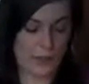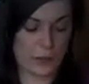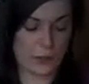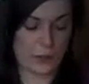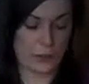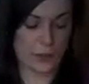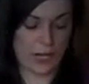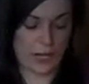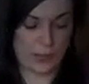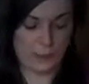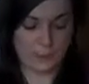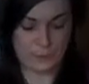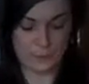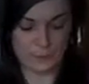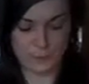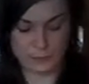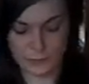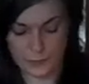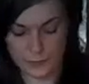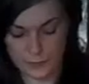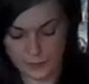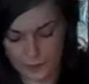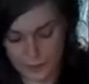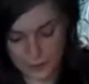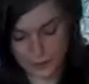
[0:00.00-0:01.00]
So
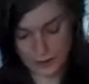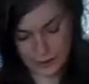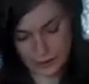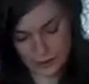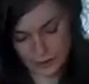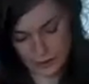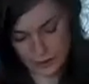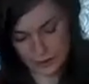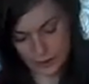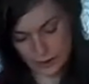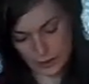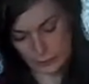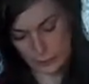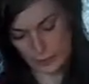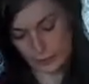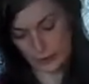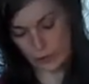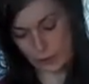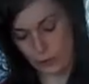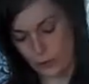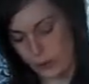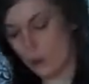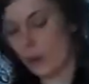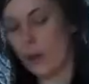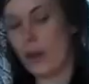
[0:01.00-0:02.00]
there we
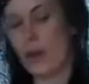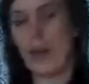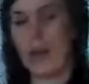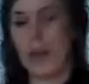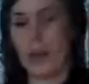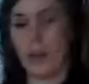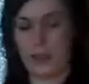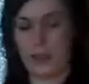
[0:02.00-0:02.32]
go.